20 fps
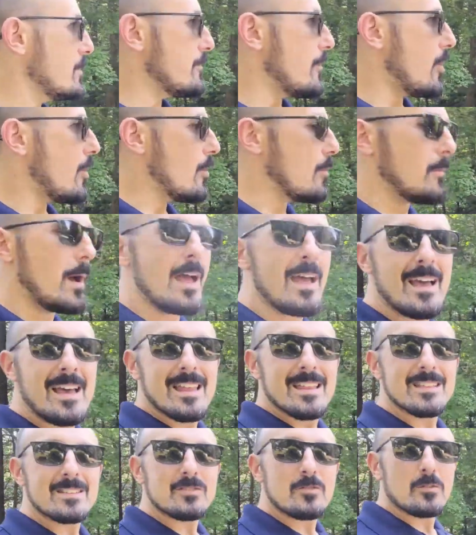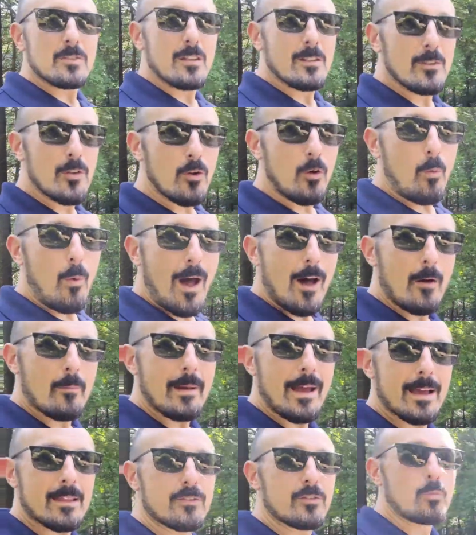a home, this sold a little while
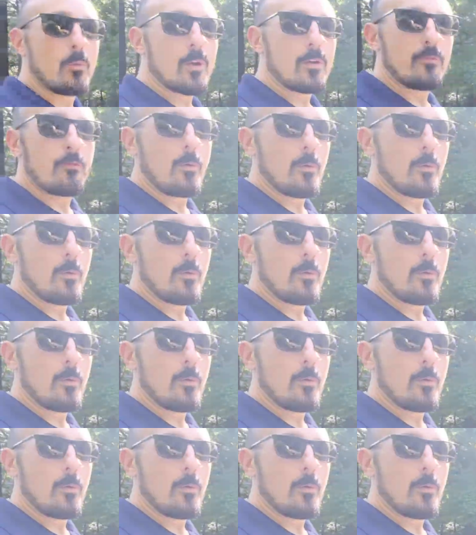back. This is 104